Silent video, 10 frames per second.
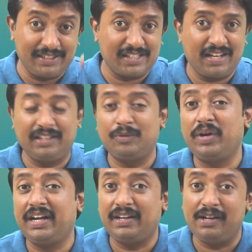just like the
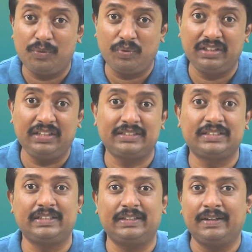way I dealt with
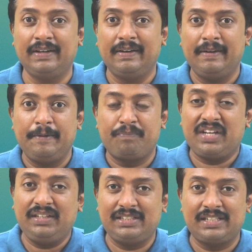these
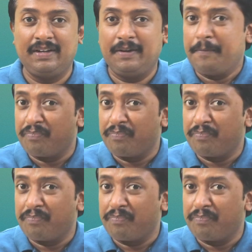things.